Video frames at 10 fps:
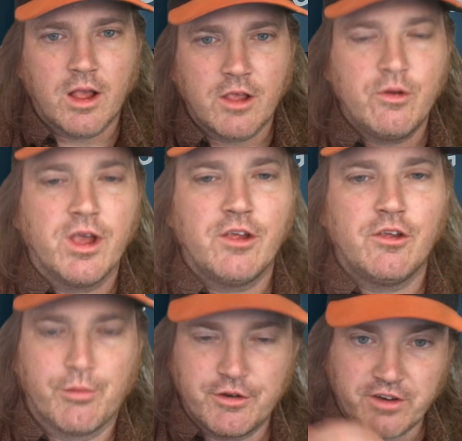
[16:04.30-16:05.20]
you get
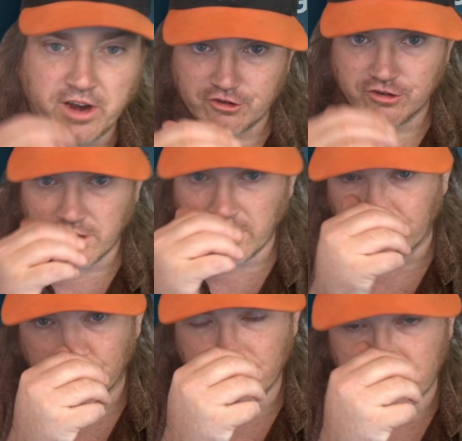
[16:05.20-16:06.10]
your production
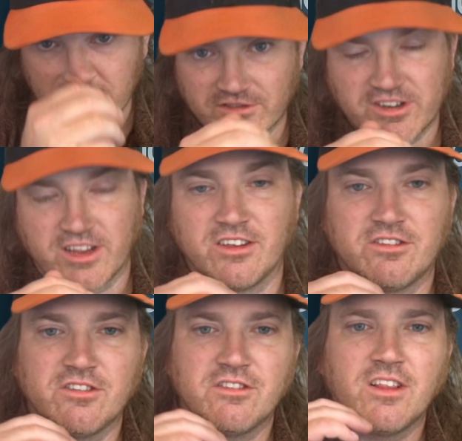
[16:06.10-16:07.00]
level. You get say
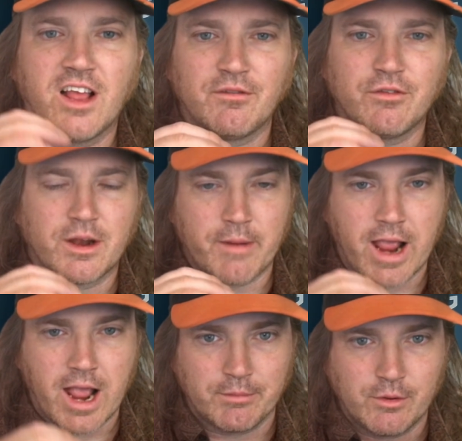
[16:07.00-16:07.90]
this is the level that I'm
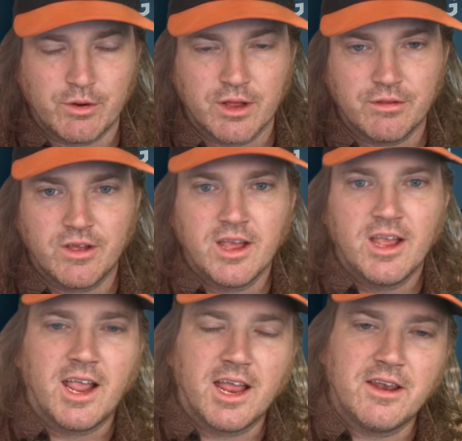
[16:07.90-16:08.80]
happy with
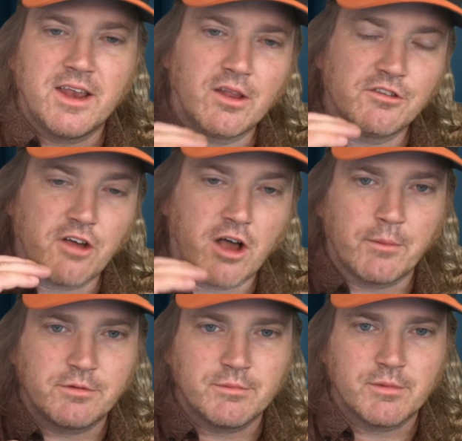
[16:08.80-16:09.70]
and now let's
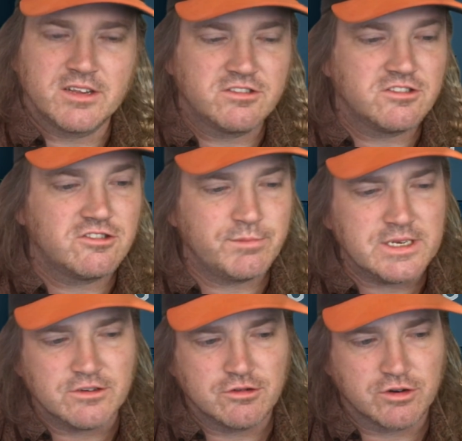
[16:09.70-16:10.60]
optimize the
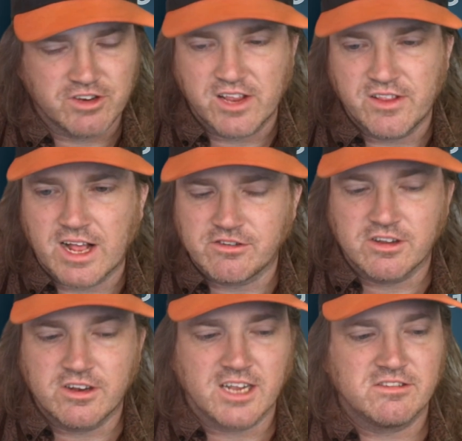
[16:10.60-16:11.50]
speed towards it. And that's
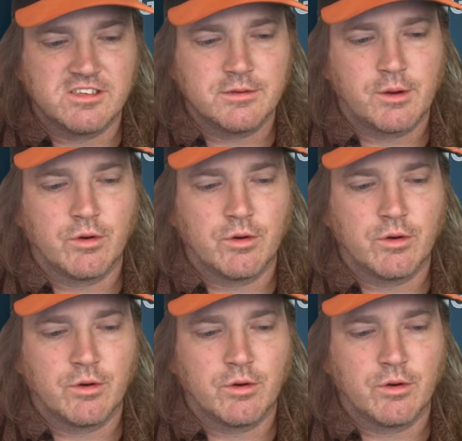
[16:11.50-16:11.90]
the nice thing about